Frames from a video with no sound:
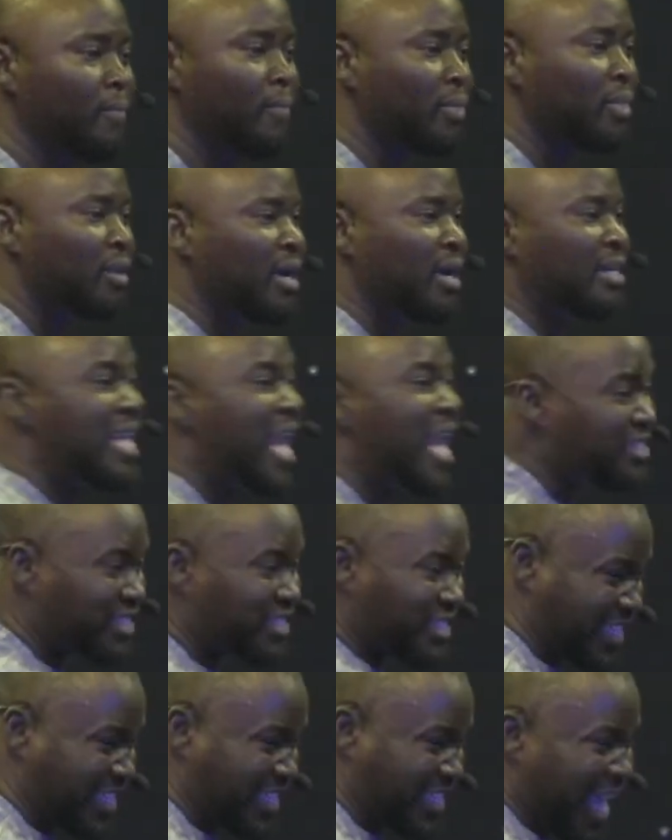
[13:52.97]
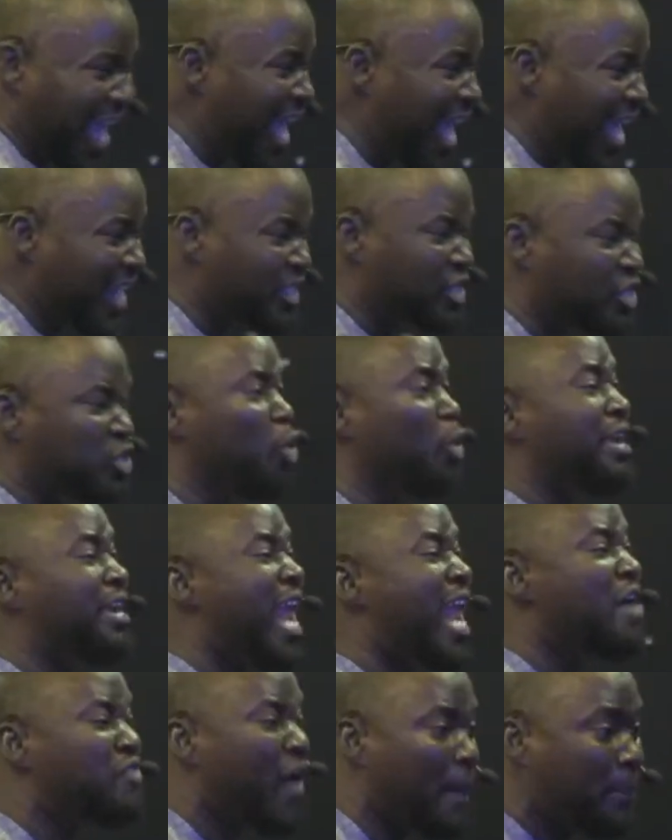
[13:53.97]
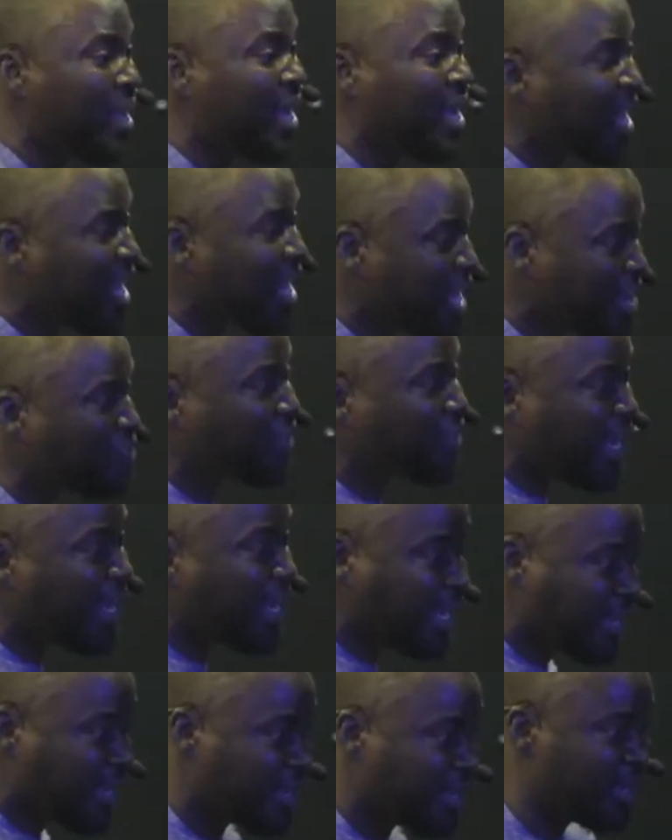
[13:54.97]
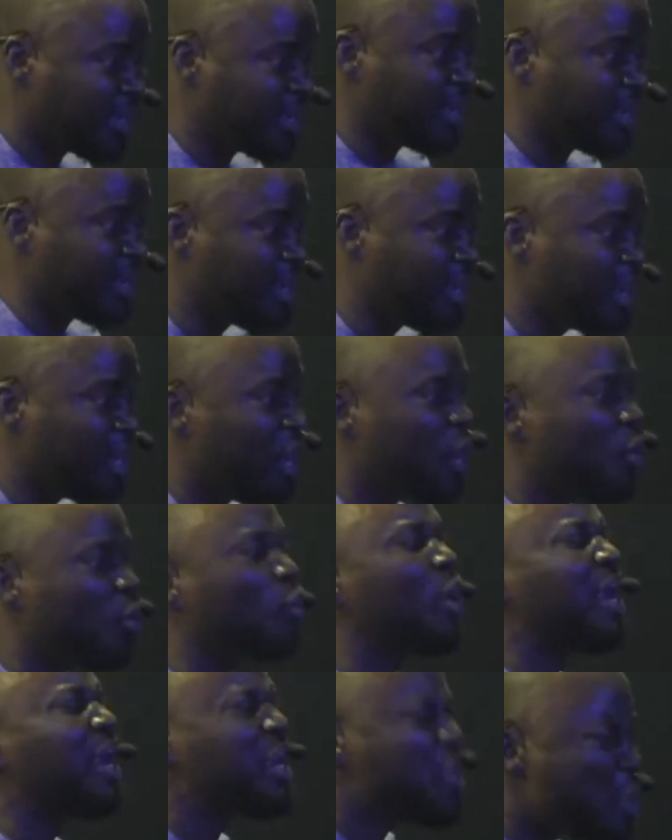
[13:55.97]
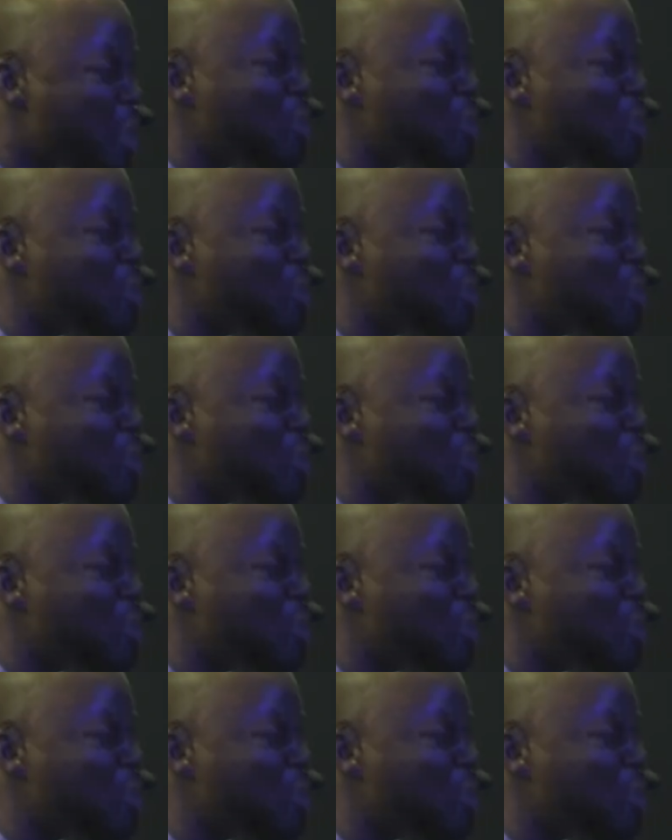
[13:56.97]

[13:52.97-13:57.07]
The seed you never believed in will not